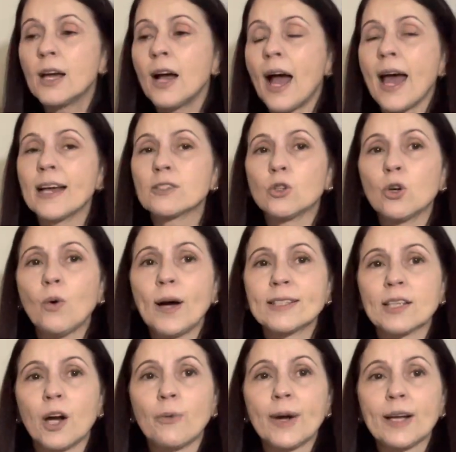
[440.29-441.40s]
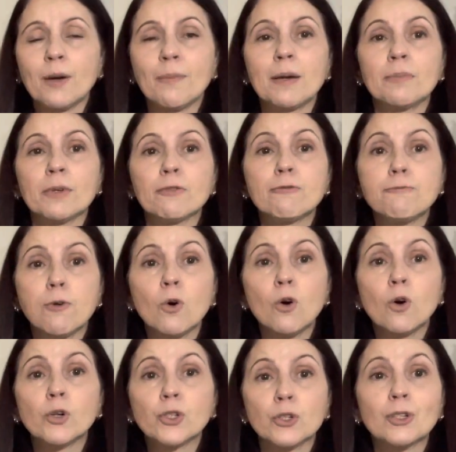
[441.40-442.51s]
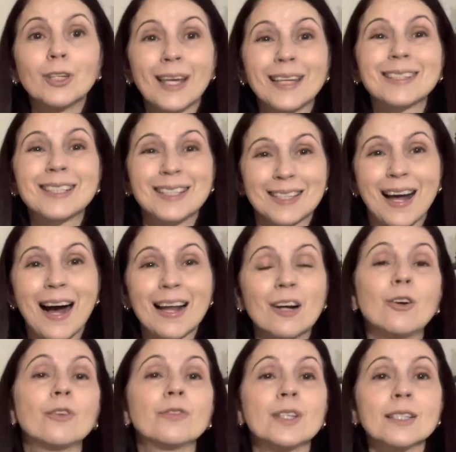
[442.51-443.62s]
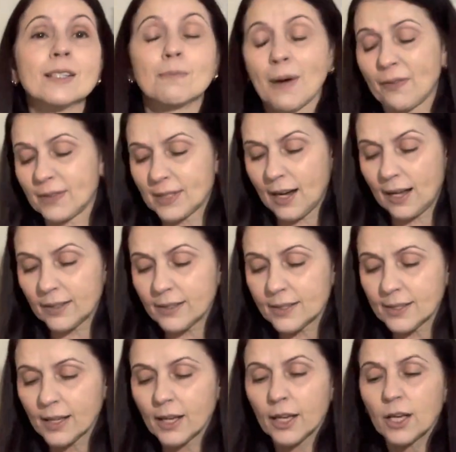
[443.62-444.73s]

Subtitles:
As always, I recommend before you get started on this month's colors,